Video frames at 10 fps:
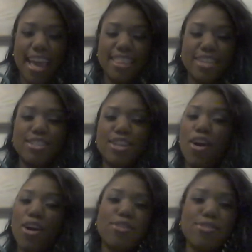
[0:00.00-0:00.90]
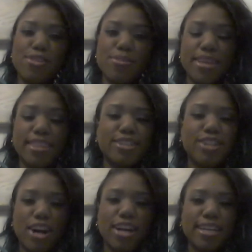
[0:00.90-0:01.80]
and they're in the art room, and they're
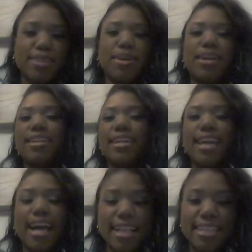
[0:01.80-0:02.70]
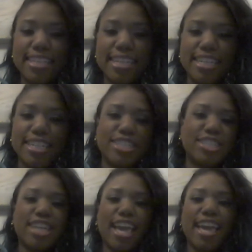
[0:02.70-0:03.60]
talking about
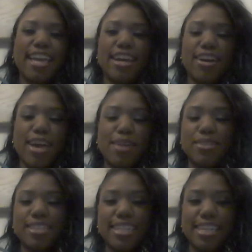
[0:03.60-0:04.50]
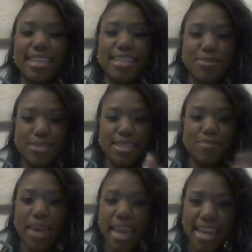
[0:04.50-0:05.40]
college and how Emily is
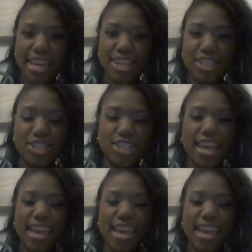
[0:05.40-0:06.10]
missing Paige.